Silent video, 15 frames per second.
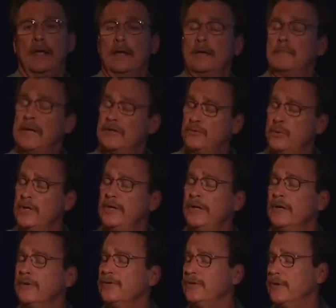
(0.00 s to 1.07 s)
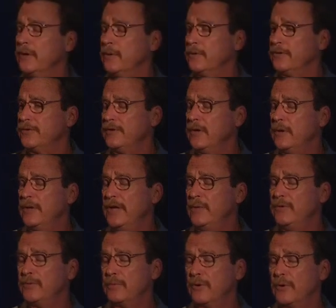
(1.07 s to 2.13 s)
About 20 years ago or so, he
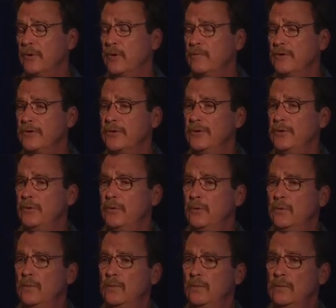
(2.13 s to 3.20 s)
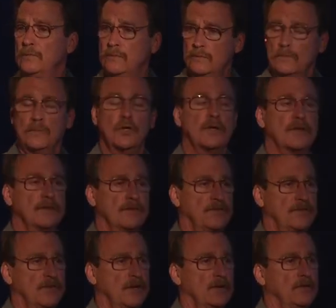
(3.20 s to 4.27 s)
was brought over to look at the
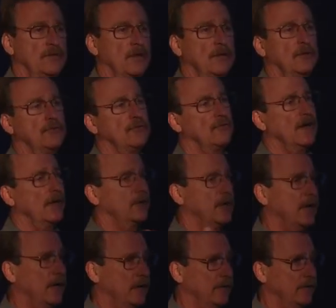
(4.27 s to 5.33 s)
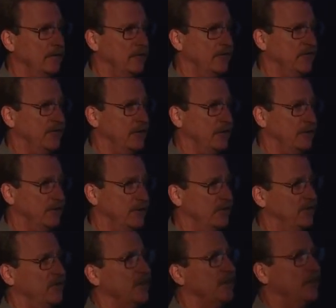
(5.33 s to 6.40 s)
Sphinx and the surrounding area of the
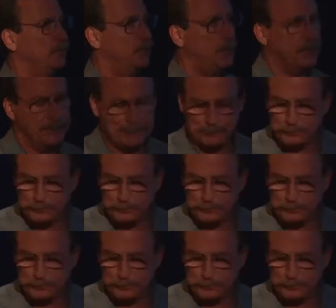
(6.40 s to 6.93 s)
Sphinx pit,